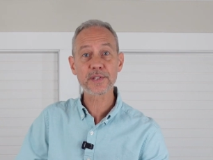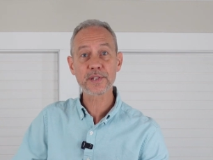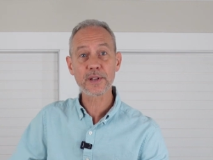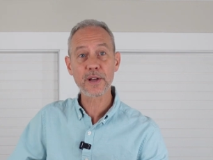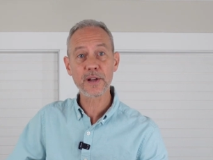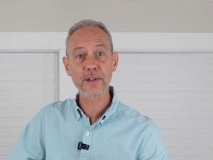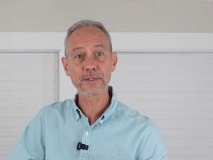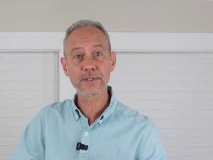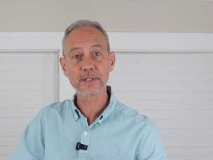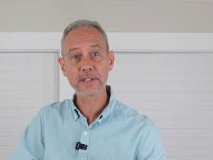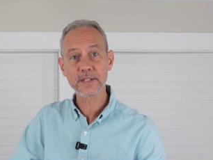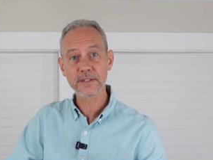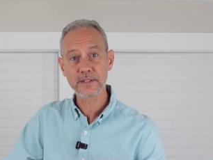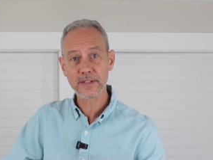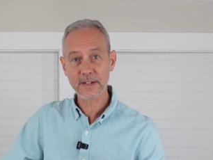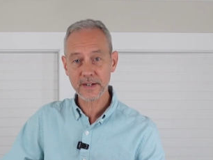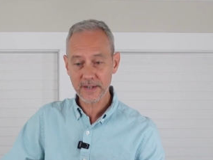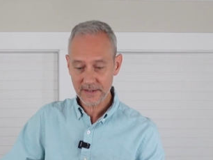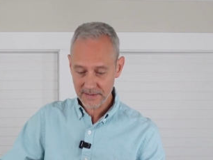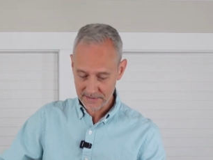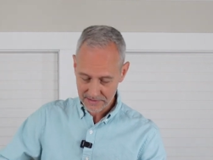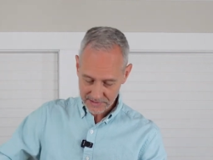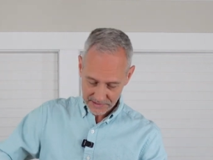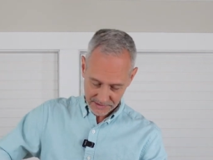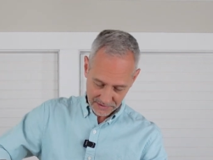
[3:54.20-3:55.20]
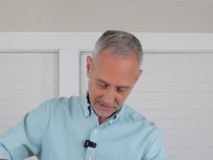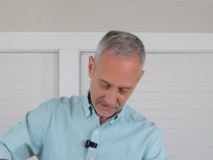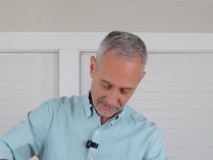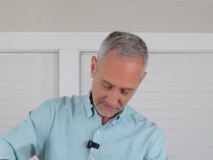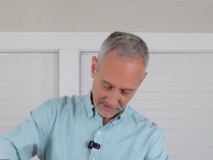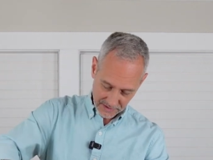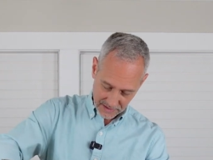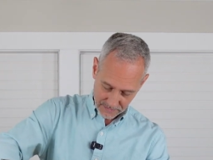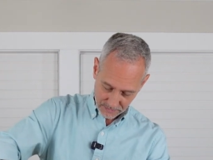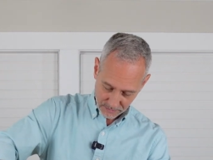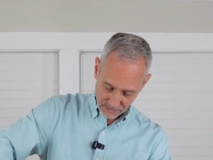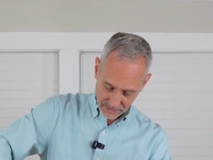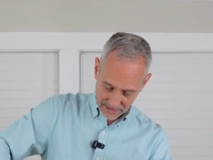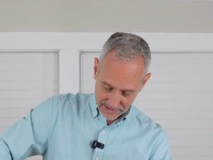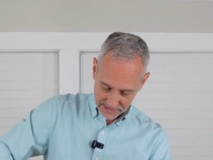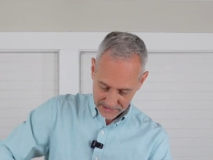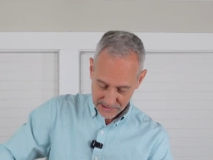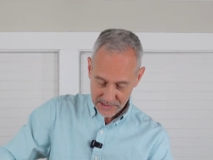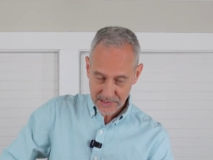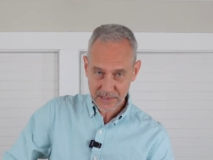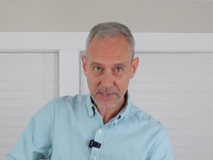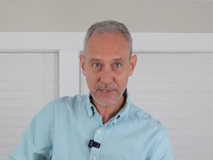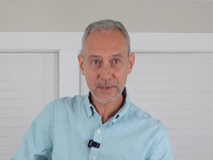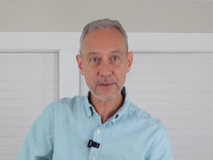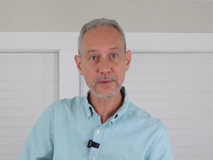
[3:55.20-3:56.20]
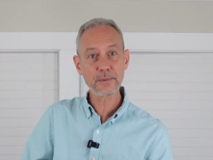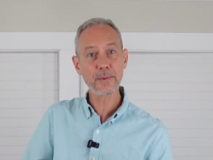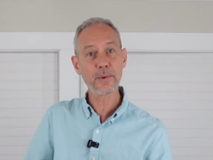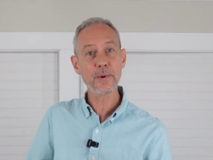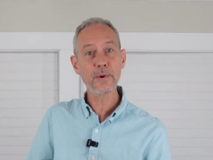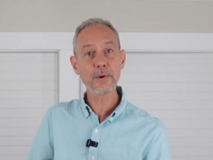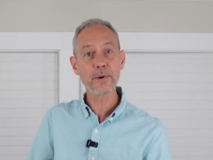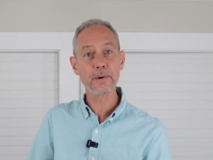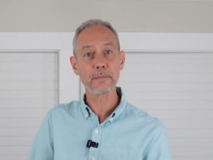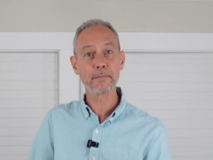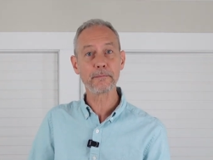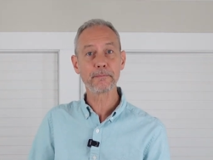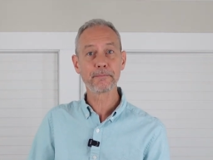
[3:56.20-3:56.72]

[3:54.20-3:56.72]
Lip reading: salt in there, and serve it up while it's still warm.